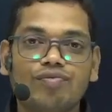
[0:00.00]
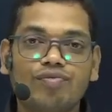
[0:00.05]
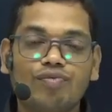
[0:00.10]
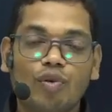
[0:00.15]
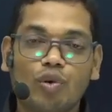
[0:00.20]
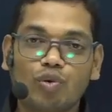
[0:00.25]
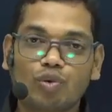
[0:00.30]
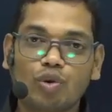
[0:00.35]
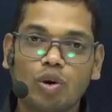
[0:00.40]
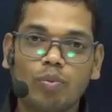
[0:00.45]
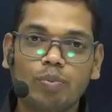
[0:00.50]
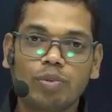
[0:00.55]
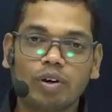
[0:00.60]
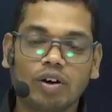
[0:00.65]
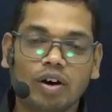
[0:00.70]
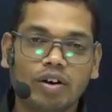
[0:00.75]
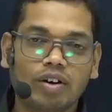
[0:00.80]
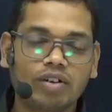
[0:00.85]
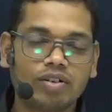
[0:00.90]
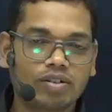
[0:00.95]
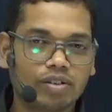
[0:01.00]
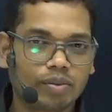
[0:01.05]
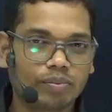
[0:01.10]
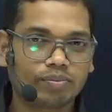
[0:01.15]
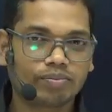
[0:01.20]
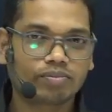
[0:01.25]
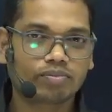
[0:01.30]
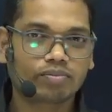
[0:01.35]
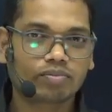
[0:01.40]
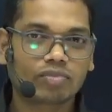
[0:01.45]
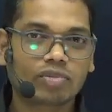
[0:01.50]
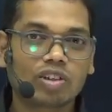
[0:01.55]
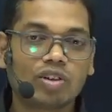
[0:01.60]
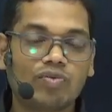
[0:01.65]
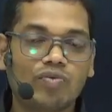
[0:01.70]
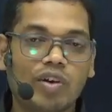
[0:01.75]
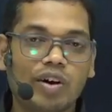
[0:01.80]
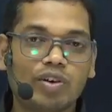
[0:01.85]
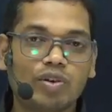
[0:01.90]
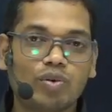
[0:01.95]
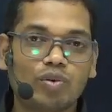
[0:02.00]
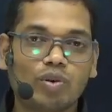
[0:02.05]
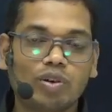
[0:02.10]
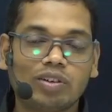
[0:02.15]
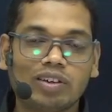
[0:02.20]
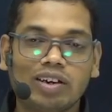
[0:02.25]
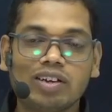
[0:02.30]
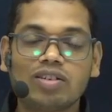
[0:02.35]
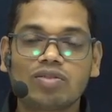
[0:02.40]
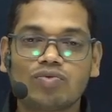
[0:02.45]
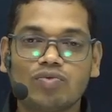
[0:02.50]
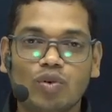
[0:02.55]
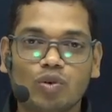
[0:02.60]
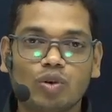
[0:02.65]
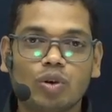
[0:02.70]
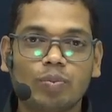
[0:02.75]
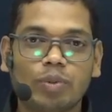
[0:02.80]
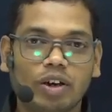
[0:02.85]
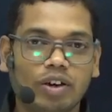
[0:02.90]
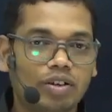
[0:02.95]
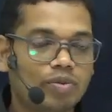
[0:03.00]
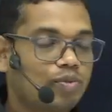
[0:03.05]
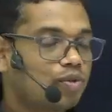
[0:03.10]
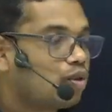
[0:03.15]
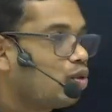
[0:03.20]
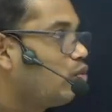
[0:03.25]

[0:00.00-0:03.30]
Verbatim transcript: photoperiodism. What do you call that as photoperiodism? So